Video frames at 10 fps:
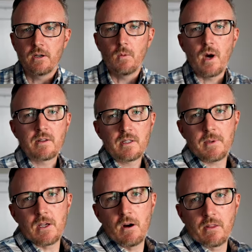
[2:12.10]
don't want it to
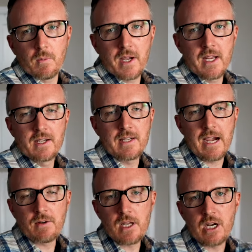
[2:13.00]
be all the way
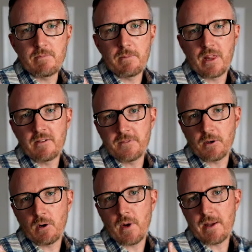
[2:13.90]
down here. Remember that
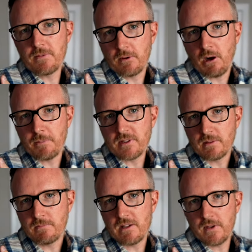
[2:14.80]
photo I throw up in
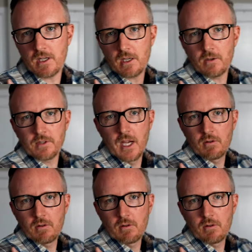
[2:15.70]
some of my videos?